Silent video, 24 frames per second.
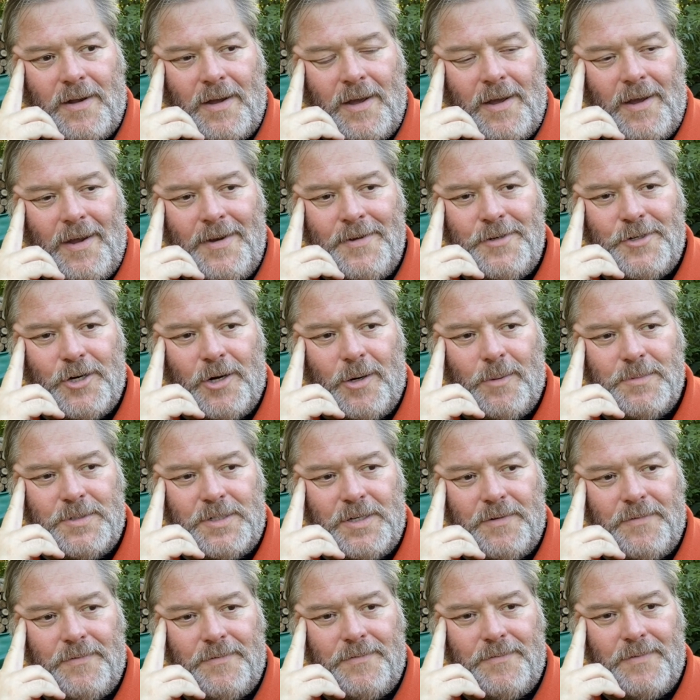in terms
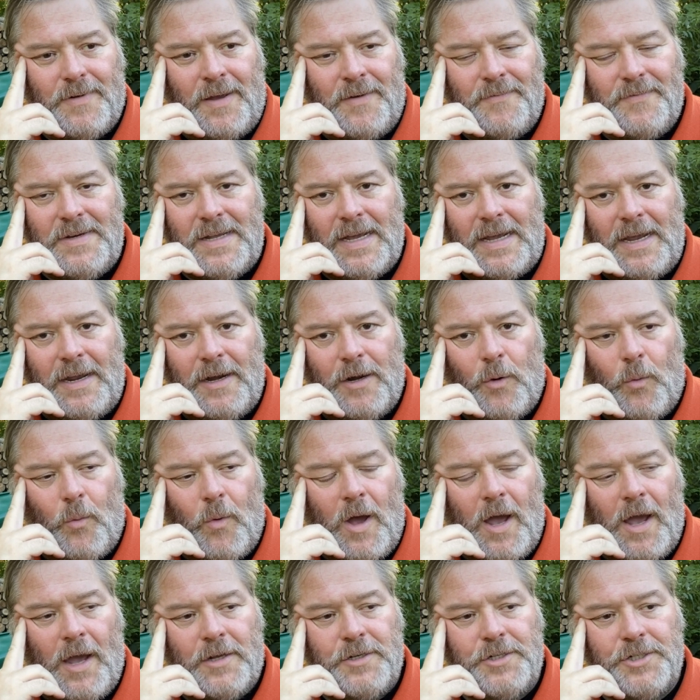of dinging a
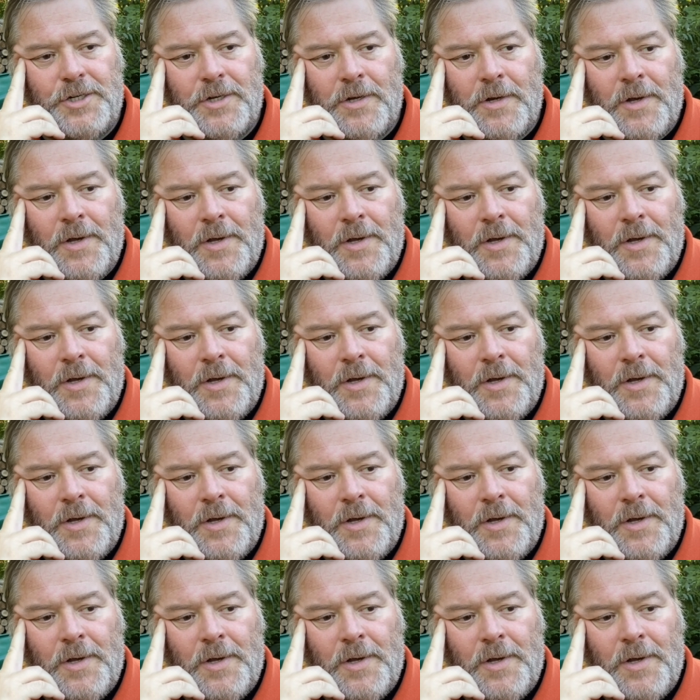watch.